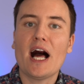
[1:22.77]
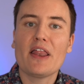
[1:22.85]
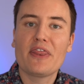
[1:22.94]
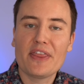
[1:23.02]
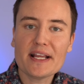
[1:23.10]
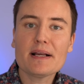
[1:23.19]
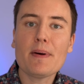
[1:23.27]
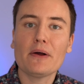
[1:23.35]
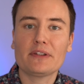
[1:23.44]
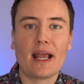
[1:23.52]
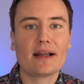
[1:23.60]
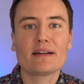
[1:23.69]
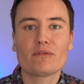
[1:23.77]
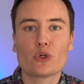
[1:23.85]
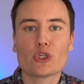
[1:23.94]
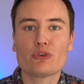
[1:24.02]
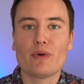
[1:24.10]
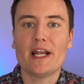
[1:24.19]
Think about that
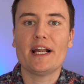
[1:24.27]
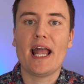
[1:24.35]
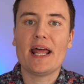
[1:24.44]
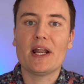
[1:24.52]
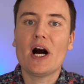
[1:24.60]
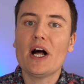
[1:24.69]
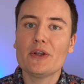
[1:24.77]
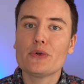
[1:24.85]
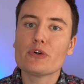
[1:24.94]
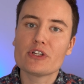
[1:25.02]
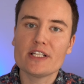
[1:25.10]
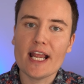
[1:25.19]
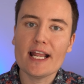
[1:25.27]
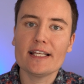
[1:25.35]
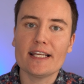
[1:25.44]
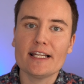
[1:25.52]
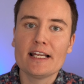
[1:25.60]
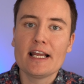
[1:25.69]
conversion rate and understand
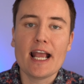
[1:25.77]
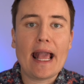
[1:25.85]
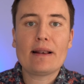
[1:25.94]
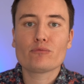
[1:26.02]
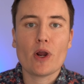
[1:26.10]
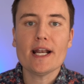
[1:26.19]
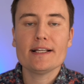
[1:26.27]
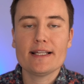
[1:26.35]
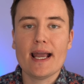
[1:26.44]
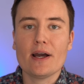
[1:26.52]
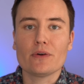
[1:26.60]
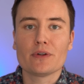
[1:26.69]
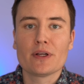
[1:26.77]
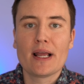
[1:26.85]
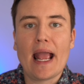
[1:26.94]
it and write it down.